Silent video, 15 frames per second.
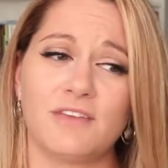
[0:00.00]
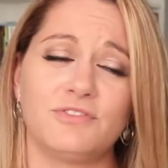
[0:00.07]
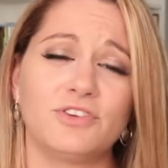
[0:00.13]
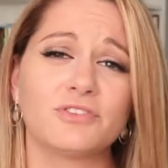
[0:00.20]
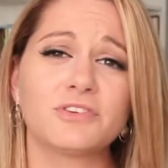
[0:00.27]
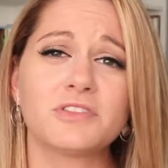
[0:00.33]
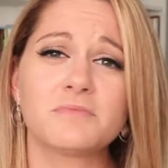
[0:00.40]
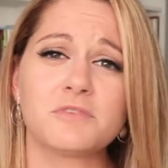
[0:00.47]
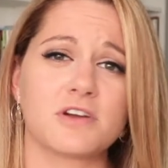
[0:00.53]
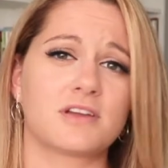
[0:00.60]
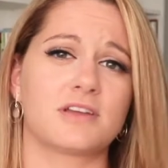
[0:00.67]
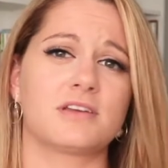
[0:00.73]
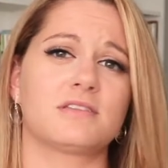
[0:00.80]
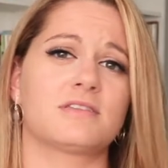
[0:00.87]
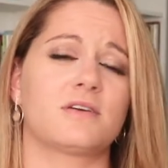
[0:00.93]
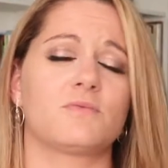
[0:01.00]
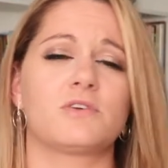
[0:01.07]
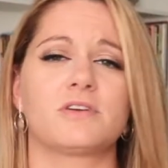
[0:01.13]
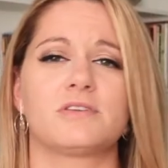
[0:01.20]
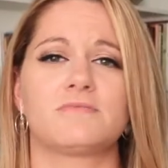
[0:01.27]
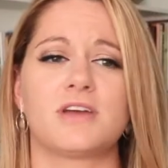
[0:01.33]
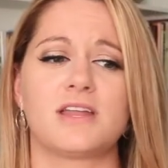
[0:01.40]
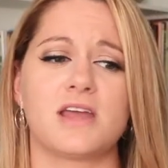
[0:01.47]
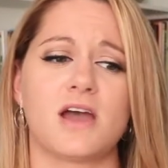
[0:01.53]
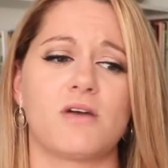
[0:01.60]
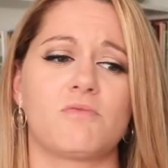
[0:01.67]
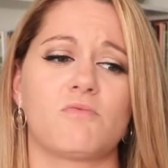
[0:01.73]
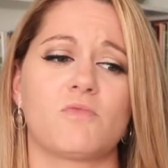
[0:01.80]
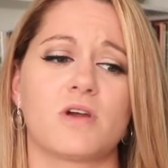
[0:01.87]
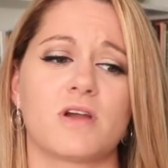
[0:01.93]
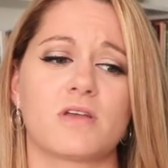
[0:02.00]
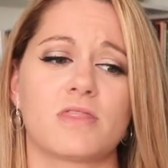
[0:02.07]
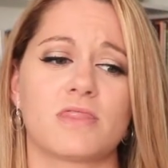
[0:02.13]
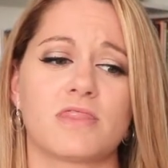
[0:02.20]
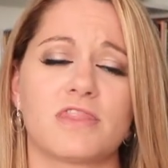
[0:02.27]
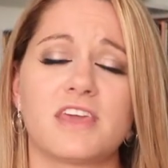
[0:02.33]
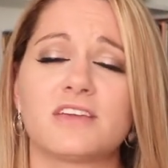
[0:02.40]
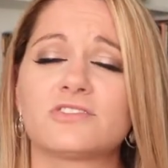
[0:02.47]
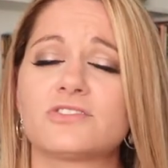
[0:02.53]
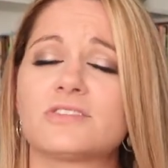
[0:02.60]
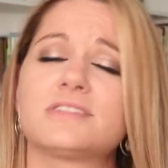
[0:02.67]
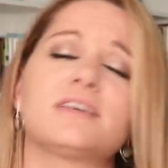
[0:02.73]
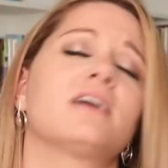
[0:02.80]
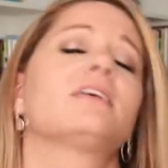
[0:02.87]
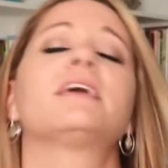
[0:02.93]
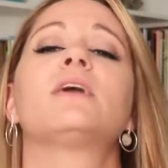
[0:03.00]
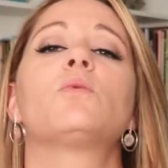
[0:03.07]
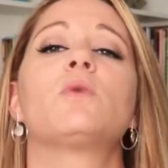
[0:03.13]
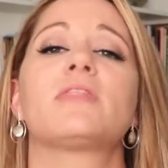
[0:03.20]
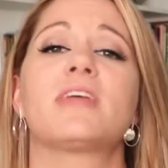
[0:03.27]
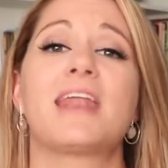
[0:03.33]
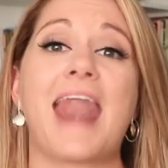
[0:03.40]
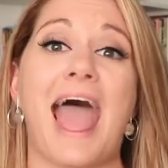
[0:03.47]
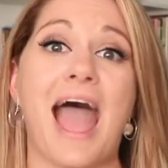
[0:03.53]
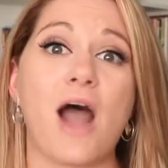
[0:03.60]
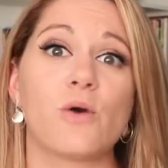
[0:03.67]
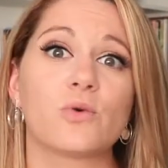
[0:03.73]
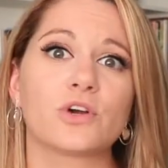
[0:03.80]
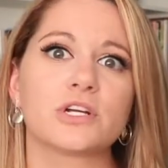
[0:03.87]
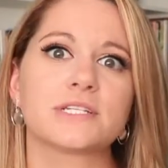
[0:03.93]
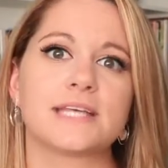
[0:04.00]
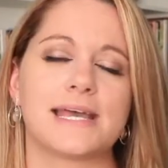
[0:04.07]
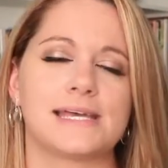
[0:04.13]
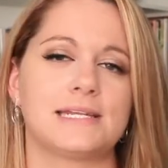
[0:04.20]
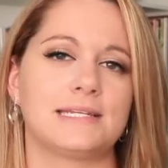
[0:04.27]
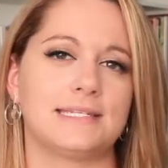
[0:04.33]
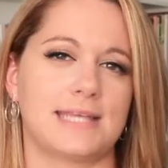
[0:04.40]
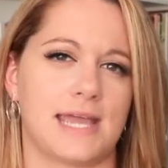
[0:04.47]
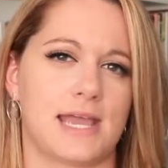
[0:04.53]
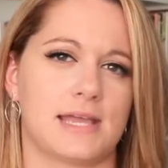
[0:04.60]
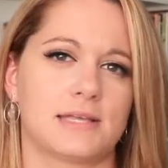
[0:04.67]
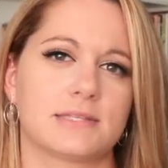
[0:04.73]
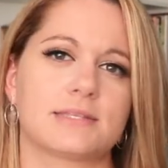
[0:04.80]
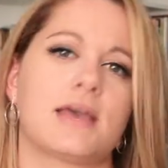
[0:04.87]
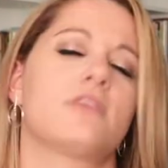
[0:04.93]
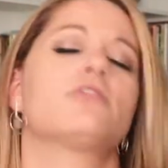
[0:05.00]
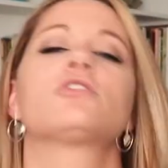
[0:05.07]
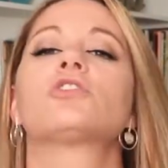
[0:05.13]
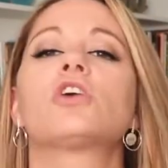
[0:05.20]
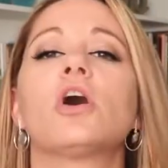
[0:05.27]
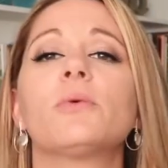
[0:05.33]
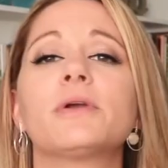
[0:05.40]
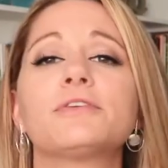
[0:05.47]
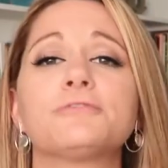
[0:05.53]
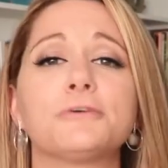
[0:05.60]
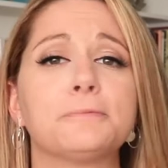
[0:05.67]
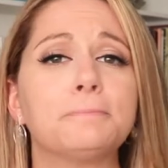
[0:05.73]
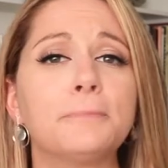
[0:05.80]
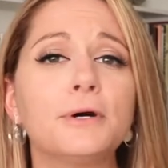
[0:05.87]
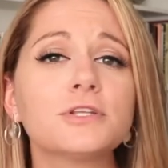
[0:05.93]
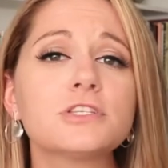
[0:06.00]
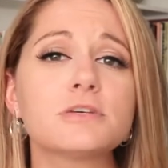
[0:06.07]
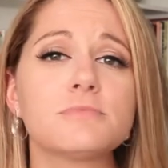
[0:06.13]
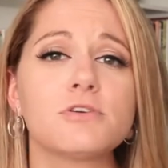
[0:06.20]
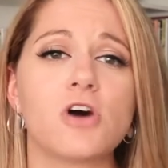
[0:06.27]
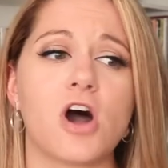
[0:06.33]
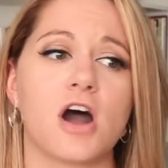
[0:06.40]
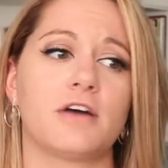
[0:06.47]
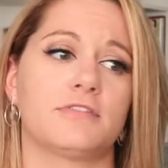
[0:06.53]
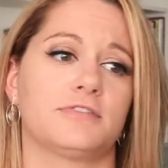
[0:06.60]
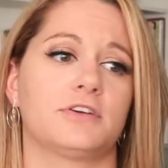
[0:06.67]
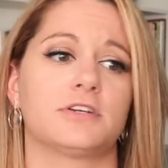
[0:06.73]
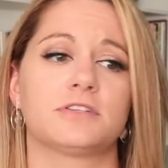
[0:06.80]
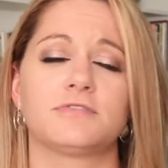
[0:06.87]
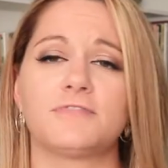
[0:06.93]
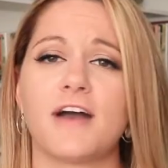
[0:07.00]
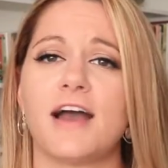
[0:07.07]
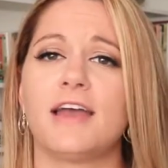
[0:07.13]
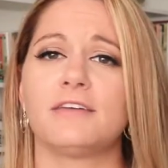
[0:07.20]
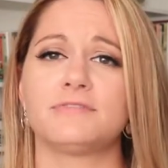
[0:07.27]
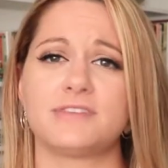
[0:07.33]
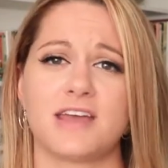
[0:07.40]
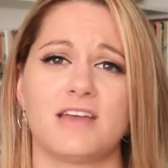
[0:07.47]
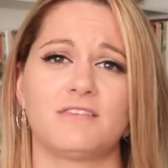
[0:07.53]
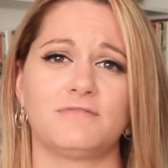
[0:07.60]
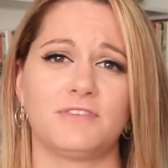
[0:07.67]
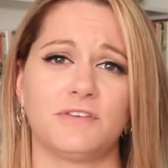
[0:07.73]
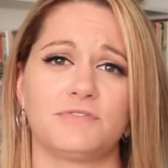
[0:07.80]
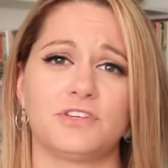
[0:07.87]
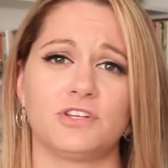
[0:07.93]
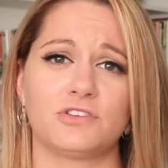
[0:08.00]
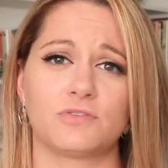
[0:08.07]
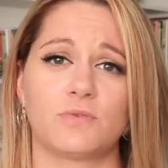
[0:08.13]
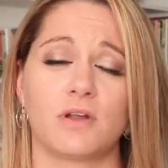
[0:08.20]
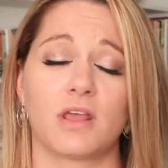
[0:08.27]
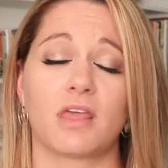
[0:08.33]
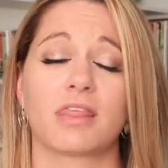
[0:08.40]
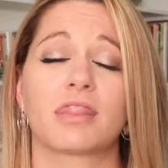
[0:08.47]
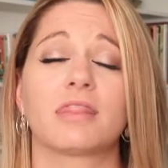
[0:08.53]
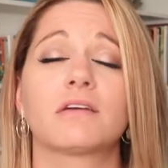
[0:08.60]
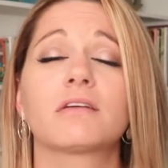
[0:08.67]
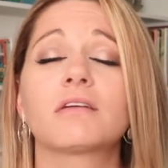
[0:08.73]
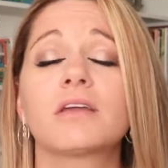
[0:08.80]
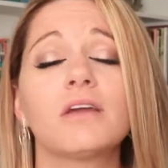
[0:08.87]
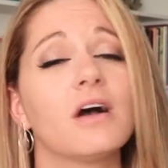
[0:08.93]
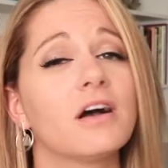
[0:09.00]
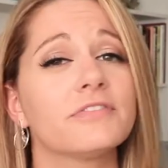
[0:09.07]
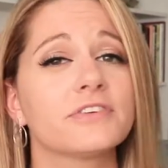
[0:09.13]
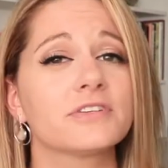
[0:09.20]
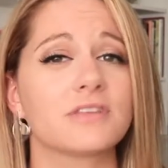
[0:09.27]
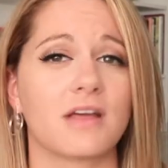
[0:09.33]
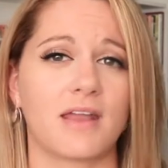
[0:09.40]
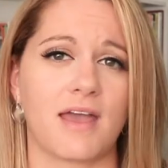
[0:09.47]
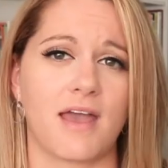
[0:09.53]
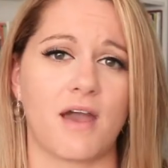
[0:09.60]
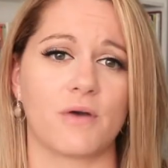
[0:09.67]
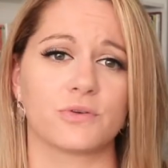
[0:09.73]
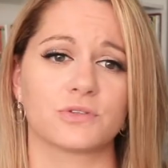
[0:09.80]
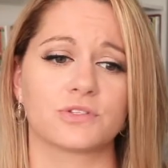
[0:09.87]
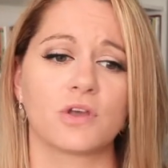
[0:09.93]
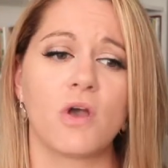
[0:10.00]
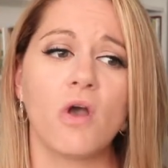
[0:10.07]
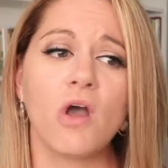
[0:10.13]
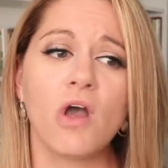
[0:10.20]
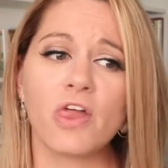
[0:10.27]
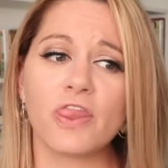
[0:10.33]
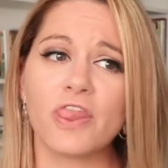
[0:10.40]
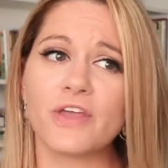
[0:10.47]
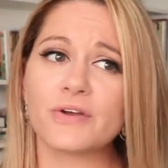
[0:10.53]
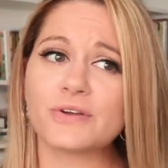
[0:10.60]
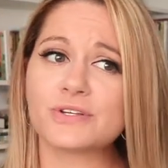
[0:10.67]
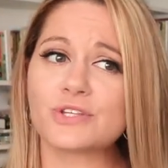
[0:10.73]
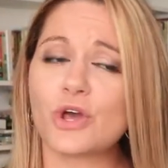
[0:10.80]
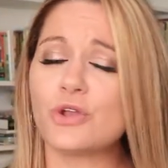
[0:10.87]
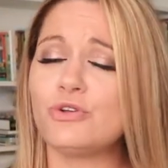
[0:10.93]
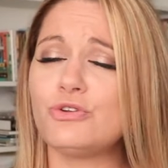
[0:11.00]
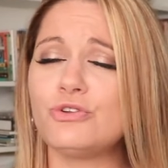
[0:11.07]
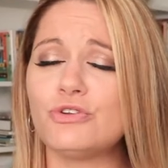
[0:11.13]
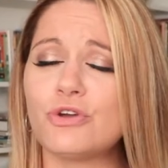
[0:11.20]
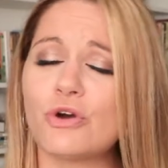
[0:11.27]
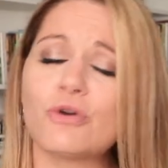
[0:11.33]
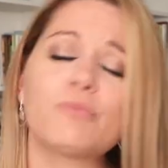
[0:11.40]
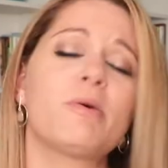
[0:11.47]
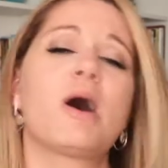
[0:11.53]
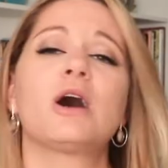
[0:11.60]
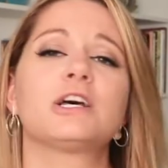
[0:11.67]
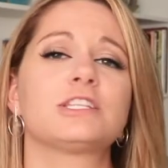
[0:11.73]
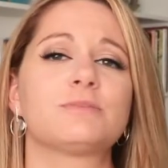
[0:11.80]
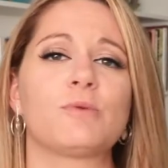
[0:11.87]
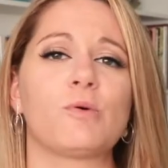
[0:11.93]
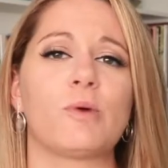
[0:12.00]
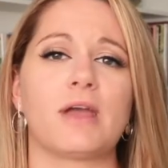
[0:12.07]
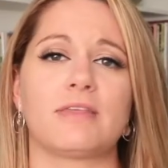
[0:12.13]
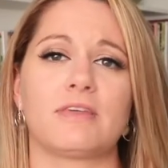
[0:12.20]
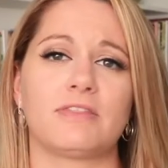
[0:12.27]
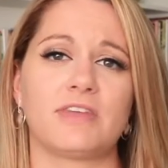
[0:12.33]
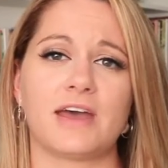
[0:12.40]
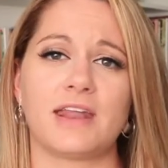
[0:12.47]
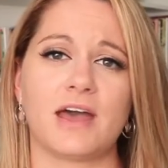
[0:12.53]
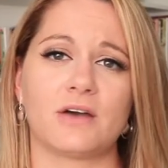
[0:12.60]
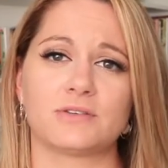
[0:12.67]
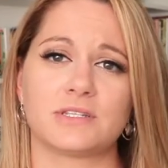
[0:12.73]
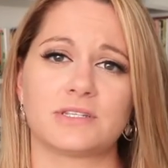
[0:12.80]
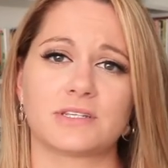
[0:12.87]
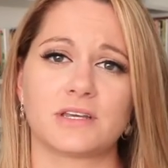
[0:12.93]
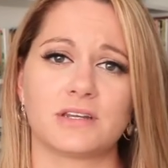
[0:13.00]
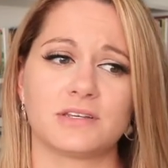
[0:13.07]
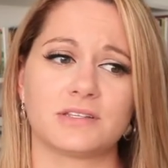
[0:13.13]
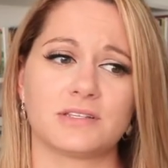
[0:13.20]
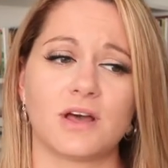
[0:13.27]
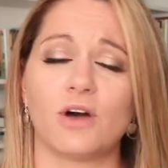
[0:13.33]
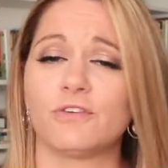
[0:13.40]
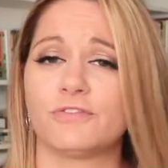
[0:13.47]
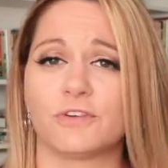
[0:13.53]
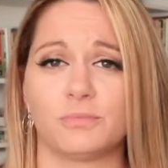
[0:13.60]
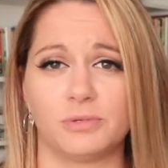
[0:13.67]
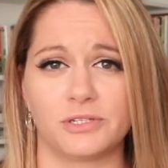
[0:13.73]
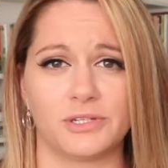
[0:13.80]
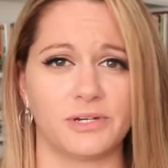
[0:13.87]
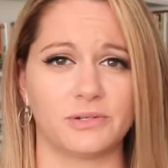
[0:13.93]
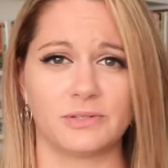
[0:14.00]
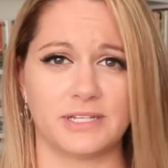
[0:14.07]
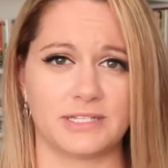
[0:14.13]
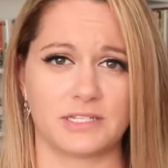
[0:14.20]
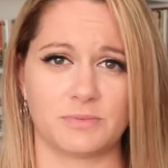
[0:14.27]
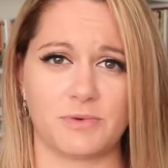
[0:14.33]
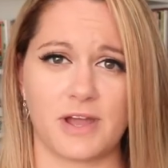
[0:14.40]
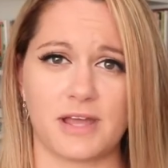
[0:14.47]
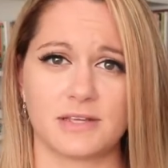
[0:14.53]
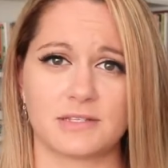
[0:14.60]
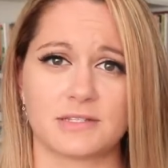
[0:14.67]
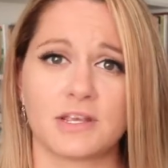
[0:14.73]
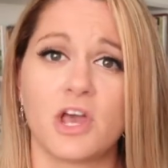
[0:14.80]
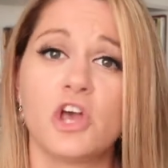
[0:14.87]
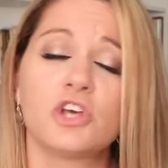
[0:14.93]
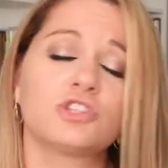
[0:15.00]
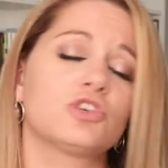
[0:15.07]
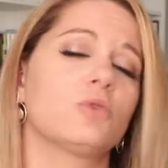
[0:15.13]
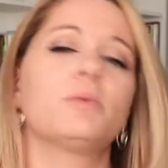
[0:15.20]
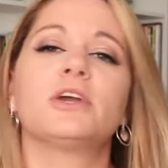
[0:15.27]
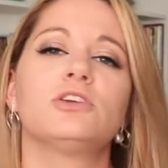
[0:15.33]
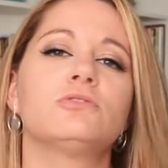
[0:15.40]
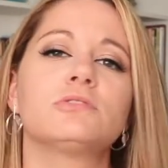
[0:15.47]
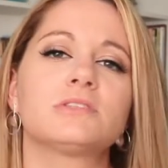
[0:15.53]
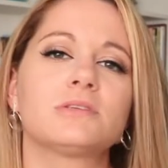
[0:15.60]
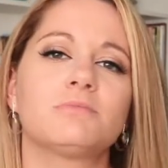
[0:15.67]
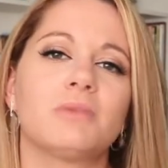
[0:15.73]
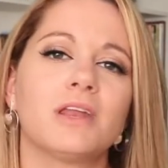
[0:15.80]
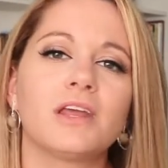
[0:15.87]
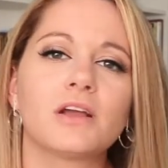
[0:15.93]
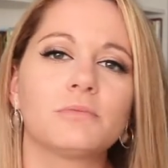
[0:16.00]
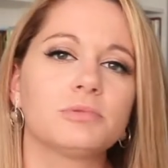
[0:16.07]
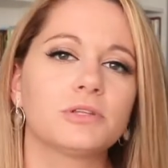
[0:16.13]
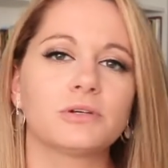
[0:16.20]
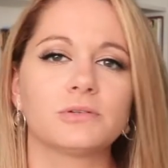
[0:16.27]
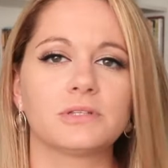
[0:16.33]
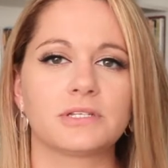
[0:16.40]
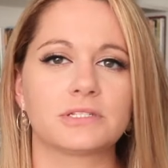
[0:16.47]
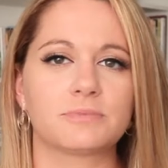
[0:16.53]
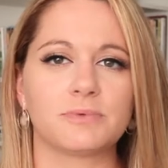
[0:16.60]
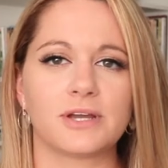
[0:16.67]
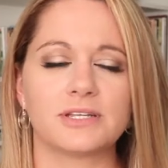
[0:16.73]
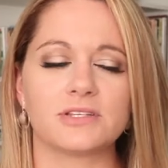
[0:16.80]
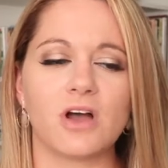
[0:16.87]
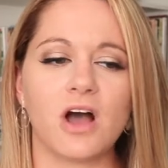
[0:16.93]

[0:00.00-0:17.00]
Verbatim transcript: If you're in the market that we're in right now, where things are selling within hours and days, and they're going for multiple offers, five, ten, fifteen, twenty, thirty offers on a house, there is no possible way that that house is gonna sell for below list price. So by you submitting a below list price